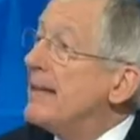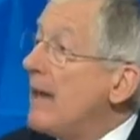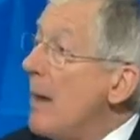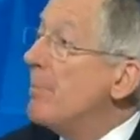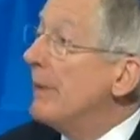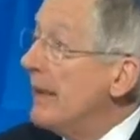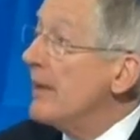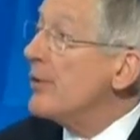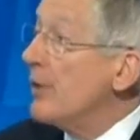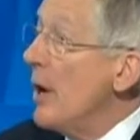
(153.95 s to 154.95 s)

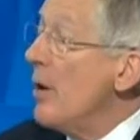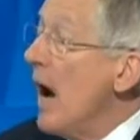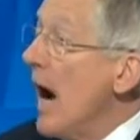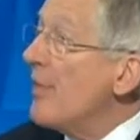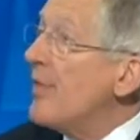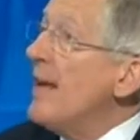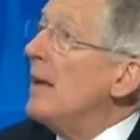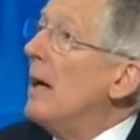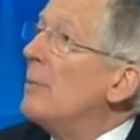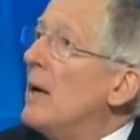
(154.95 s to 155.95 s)
companies, you know. I
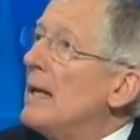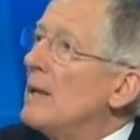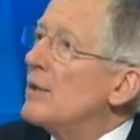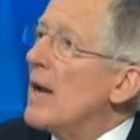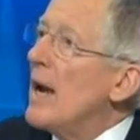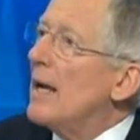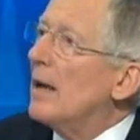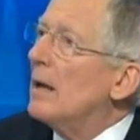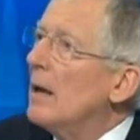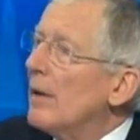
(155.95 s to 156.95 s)
think I'm right in
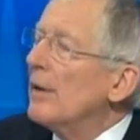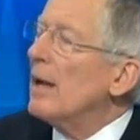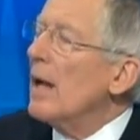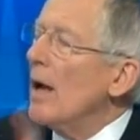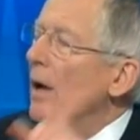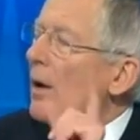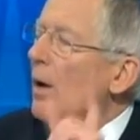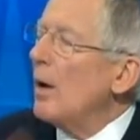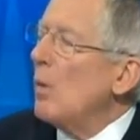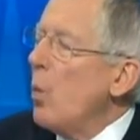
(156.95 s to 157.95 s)
saying that
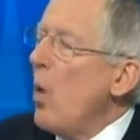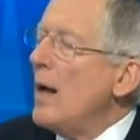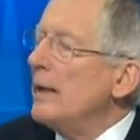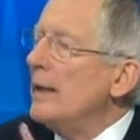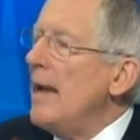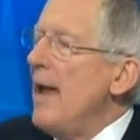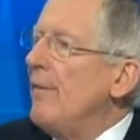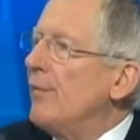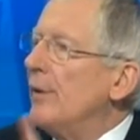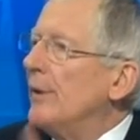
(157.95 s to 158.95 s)
one in
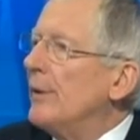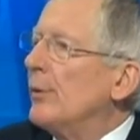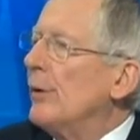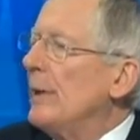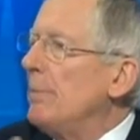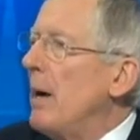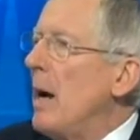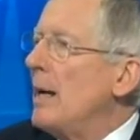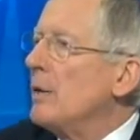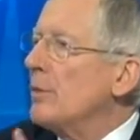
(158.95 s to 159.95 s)
every three
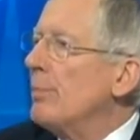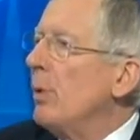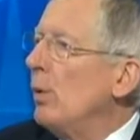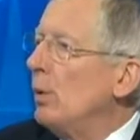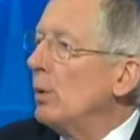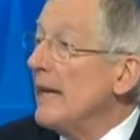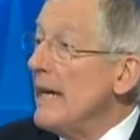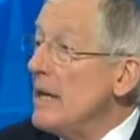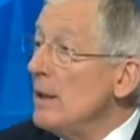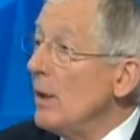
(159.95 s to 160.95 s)
pints pulled
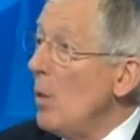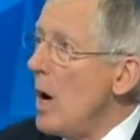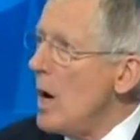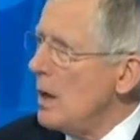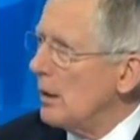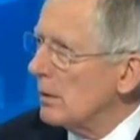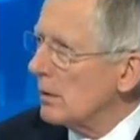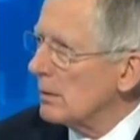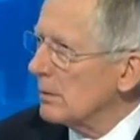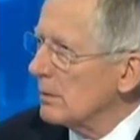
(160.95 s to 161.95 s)
in the
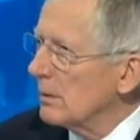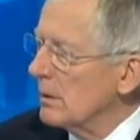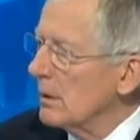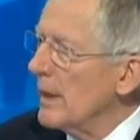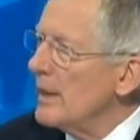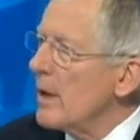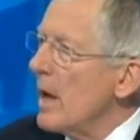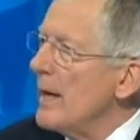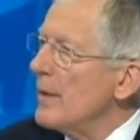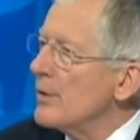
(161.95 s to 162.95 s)
world is,
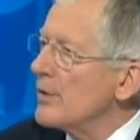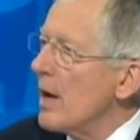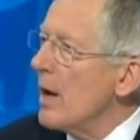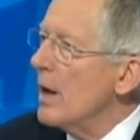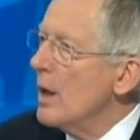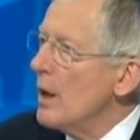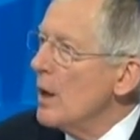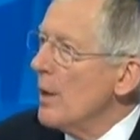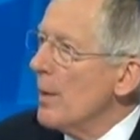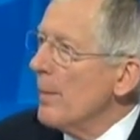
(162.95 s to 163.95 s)
is uh,
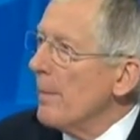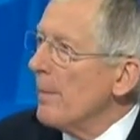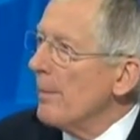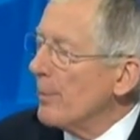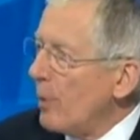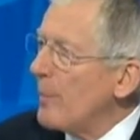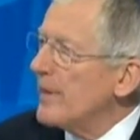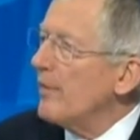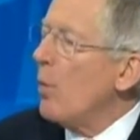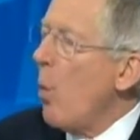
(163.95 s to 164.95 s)
the
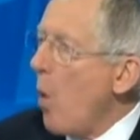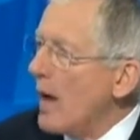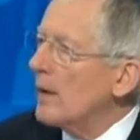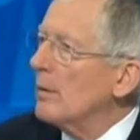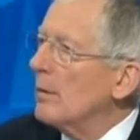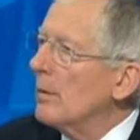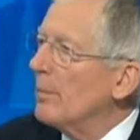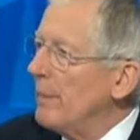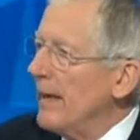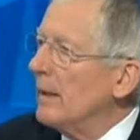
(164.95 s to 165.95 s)
property of one
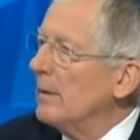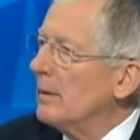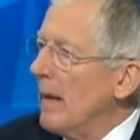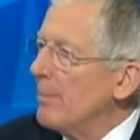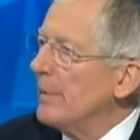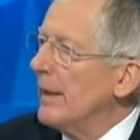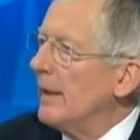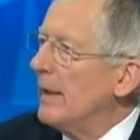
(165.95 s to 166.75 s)
big company,